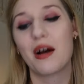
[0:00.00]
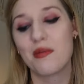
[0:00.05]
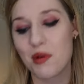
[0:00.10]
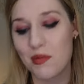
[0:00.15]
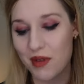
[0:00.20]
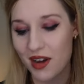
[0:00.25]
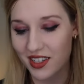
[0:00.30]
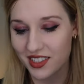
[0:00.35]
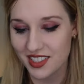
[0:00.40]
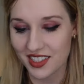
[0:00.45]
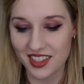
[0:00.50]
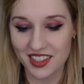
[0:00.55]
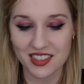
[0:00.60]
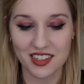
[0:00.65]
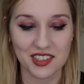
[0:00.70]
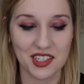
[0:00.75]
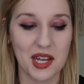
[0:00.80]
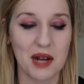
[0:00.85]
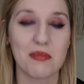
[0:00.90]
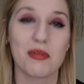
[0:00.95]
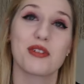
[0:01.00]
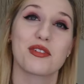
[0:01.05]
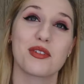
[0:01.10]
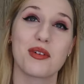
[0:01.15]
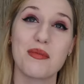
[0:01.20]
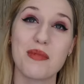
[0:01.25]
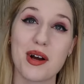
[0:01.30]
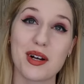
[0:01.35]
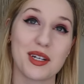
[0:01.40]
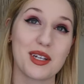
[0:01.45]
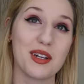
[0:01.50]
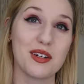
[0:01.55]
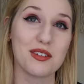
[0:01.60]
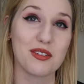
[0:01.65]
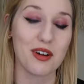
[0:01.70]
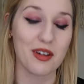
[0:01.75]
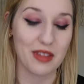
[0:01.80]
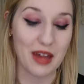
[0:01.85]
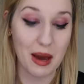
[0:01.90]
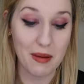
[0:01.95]
I'm unboxing this on camera, so I'm not gonna
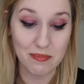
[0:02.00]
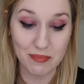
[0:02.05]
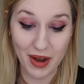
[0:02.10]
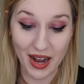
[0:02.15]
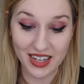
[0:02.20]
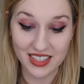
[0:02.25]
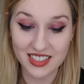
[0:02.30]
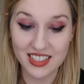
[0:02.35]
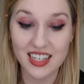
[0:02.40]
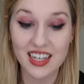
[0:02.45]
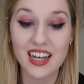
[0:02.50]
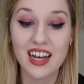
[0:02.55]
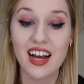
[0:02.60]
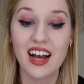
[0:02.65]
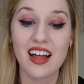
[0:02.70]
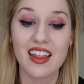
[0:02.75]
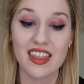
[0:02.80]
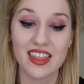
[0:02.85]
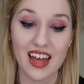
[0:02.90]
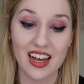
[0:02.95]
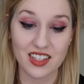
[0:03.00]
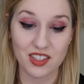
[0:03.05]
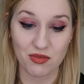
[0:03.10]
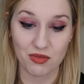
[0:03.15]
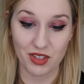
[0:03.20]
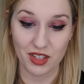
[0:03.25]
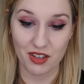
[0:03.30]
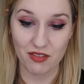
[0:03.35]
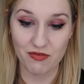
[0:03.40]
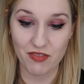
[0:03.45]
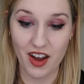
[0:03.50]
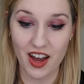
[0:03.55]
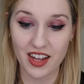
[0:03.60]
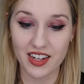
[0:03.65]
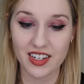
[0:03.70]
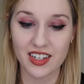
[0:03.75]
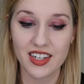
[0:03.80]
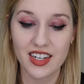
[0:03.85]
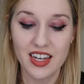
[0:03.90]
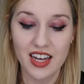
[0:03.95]
do all that, but that's really
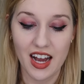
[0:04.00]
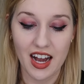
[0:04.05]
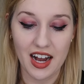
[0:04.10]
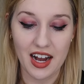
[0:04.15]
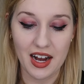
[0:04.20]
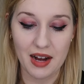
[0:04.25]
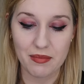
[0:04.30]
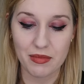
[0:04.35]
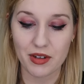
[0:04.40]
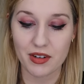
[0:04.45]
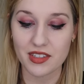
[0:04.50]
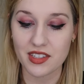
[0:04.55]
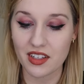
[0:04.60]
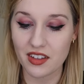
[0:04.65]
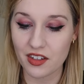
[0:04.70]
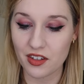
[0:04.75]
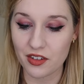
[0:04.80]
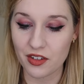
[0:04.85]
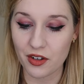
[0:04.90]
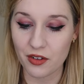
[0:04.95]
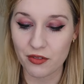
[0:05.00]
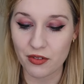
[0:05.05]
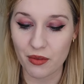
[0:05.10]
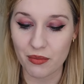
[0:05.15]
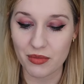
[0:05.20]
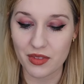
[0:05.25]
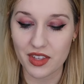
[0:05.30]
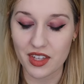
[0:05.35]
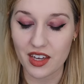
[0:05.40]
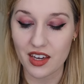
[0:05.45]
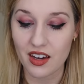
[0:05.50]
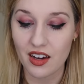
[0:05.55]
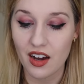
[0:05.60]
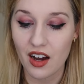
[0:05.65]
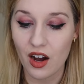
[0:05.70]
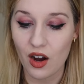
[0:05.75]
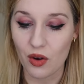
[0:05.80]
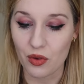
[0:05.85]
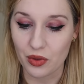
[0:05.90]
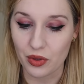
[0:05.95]
fun. Um, there is a little note from the
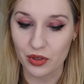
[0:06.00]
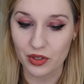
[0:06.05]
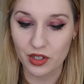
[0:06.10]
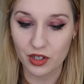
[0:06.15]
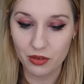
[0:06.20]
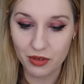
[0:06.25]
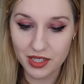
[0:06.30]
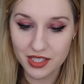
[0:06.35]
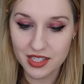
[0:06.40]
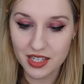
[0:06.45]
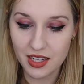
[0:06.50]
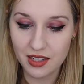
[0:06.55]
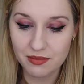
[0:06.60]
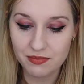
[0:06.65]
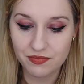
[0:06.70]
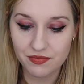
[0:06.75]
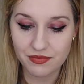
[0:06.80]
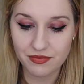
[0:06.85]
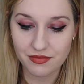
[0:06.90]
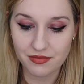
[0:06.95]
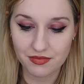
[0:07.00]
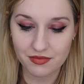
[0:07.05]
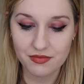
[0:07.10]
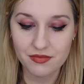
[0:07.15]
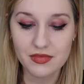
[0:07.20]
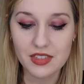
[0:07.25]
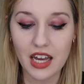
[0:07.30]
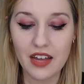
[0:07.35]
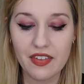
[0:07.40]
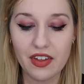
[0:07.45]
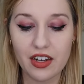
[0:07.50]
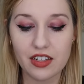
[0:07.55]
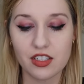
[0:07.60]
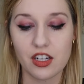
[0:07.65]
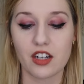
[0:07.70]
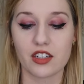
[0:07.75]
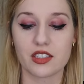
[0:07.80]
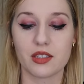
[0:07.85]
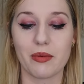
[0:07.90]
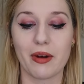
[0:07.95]
owner, Carissa, and then it
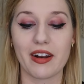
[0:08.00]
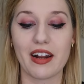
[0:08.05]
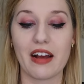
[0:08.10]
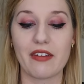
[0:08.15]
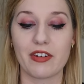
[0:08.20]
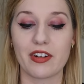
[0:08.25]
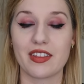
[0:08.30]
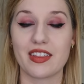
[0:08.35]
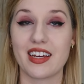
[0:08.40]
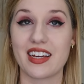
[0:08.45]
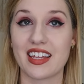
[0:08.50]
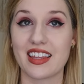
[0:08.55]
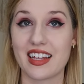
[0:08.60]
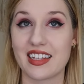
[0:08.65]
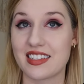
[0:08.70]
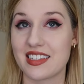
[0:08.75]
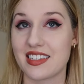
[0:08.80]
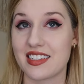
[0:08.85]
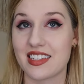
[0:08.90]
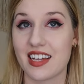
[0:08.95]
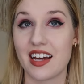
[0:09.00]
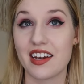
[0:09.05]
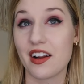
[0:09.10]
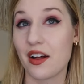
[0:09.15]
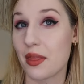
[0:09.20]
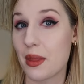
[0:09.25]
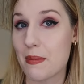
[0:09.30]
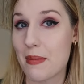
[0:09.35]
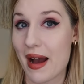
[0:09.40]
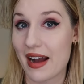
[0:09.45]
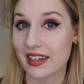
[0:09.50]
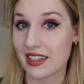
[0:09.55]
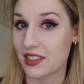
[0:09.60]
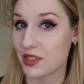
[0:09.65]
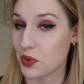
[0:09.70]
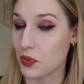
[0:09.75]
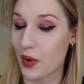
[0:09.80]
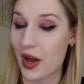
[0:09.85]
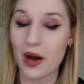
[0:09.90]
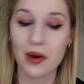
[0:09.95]
talks about everything that's inside on the back
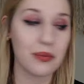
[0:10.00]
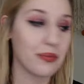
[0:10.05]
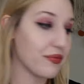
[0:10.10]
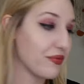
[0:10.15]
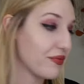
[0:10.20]
as well.